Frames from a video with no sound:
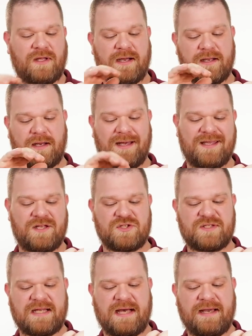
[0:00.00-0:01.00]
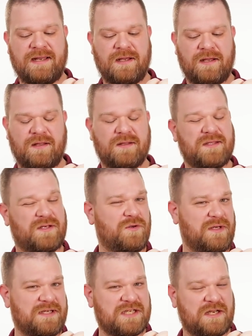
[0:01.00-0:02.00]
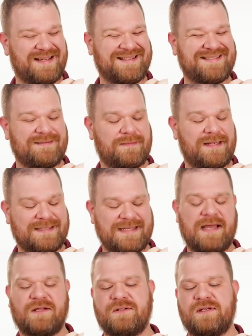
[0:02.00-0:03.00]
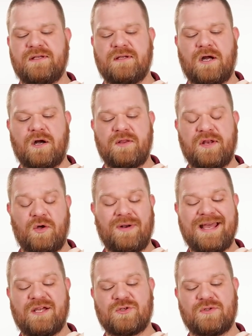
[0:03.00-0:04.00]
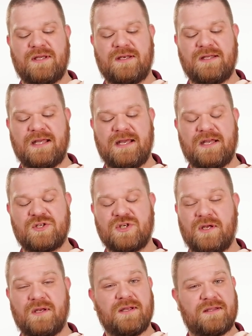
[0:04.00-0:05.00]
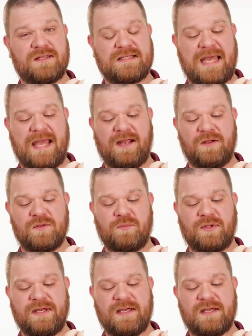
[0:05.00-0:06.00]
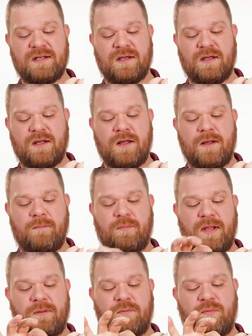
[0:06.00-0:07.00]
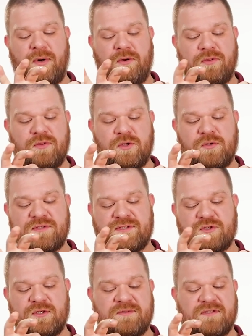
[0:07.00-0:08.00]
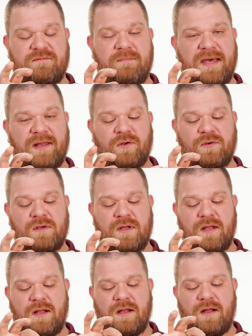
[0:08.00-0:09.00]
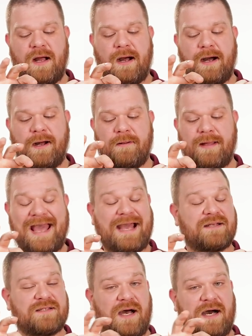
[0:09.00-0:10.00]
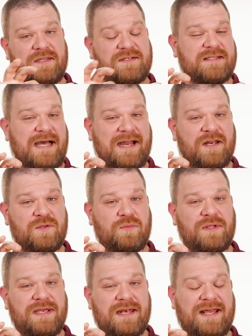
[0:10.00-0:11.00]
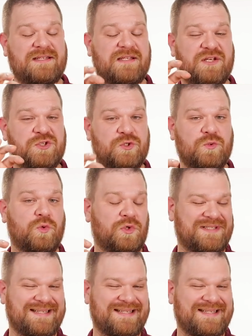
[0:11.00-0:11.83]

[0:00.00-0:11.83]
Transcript: lock on each side. They don't ex exactly, or they don't actually engage the tang of the blade, but both of those strips of metal uh, act on the side of the blade as a dual